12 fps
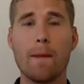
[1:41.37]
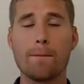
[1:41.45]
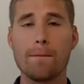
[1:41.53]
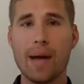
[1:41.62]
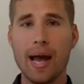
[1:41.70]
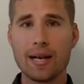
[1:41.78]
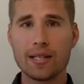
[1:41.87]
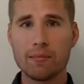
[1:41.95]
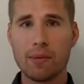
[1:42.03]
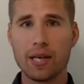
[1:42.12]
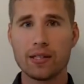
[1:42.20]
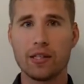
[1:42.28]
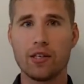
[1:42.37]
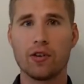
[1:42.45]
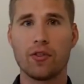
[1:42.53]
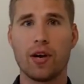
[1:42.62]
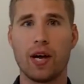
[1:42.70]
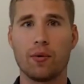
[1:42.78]
maximizing
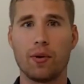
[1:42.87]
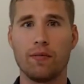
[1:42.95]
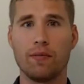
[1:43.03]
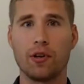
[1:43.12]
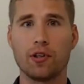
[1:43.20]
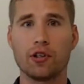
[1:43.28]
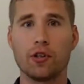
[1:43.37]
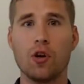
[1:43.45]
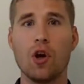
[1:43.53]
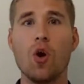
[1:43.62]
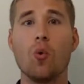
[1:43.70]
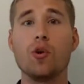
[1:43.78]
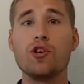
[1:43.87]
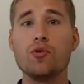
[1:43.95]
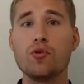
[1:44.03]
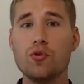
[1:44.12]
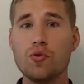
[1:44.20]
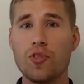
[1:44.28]
your thyroid function. When you
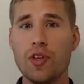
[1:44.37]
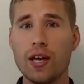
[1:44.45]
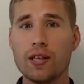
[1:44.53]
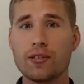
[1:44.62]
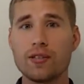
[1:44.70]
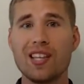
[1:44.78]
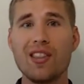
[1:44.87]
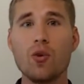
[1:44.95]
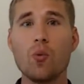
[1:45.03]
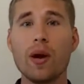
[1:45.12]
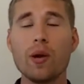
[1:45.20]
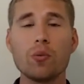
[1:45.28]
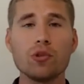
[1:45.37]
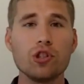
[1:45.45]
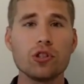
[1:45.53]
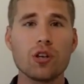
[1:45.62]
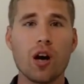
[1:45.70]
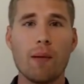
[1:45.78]
do this, then the weight will
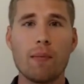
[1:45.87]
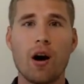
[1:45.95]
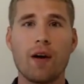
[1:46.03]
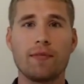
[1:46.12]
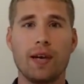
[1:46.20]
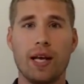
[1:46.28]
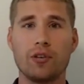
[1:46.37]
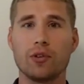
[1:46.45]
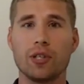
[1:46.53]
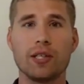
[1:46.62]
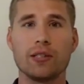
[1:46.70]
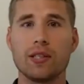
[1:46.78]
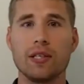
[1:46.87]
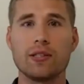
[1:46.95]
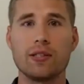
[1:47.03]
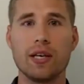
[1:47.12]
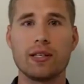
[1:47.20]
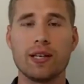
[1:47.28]
just come off naturally.
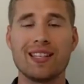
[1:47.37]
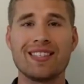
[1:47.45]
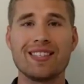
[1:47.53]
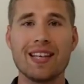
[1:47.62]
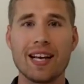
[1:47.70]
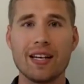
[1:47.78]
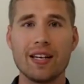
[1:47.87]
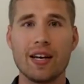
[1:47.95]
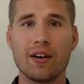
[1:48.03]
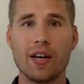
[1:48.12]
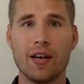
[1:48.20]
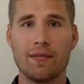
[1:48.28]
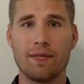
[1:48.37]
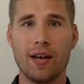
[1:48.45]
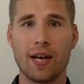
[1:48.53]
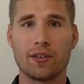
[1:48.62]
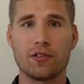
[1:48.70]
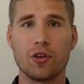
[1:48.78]
It's a secondary
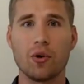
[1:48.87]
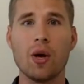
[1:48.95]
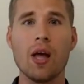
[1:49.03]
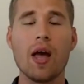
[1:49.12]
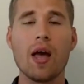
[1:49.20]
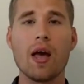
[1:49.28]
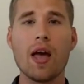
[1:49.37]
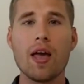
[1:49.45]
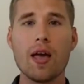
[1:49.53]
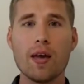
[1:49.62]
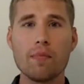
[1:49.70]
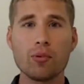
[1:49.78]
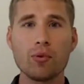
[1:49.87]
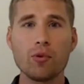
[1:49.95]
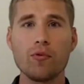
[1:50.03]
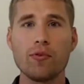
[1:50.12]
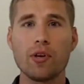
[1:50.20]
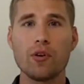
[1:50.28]
effect. So
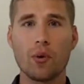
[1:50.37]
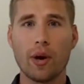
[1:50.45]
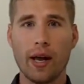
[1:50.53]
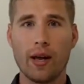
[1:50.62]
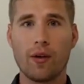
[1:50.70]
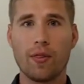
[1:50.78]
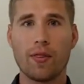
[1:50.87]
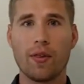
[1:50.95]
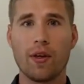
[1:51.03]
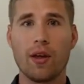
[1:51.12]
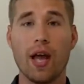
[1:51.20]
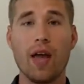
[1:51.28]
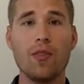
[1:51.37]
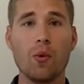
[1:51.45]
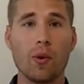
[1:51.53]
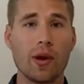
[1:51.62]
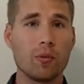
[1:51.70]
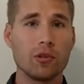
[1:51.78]
improve your health and the
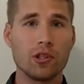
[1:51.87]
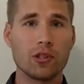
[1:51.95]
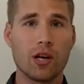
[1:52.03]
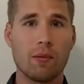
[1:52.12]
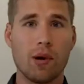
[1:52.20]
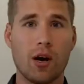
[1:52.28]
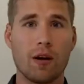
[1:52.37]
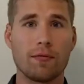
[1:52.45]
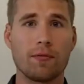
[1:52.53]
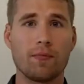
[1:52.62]
weight will just come off.